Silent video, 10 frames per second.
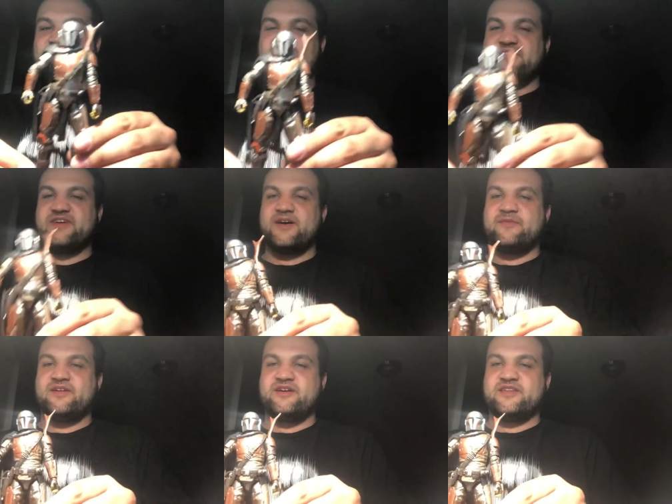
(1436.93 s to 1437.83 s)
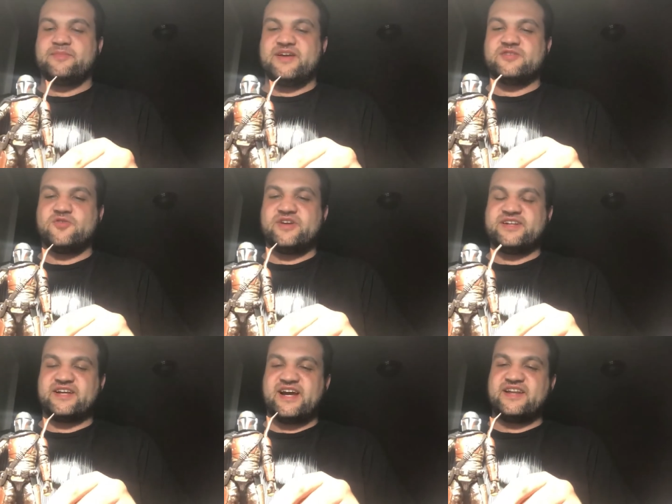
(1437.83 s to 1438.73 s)
And I've got uh, the
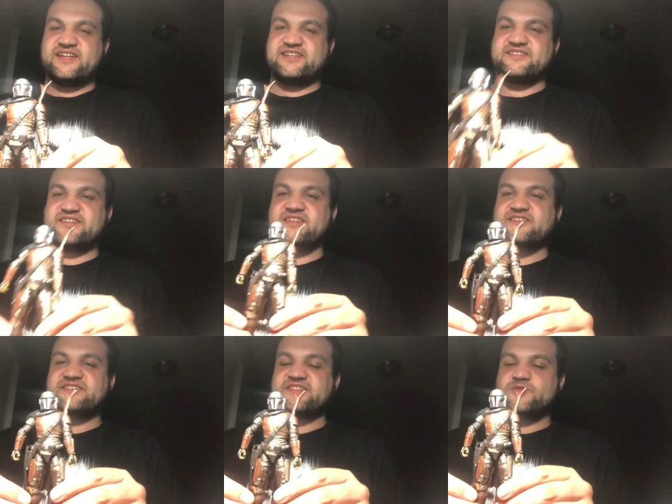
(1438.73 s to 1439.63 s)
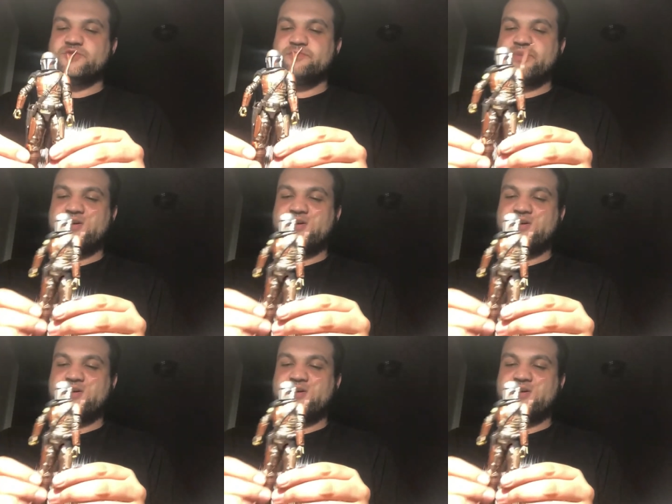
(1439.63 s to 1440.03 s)
Mandalorian kind of like this Clint Eastwood